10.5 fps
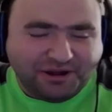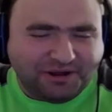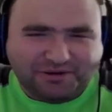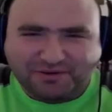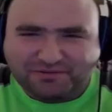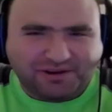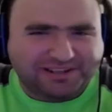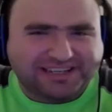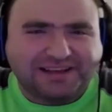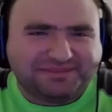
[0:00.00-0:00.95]
Oh, no,
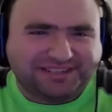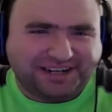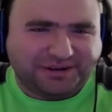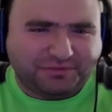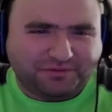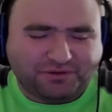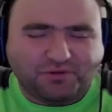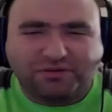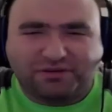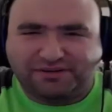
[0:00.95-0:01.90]
it's obviously not over. Of
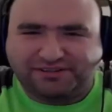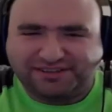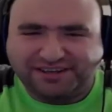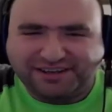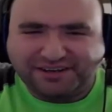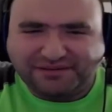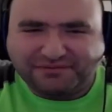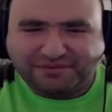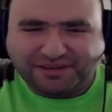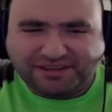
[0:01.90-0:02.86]
course.
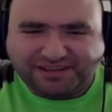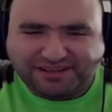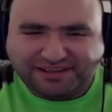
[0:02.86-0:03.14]
Well, of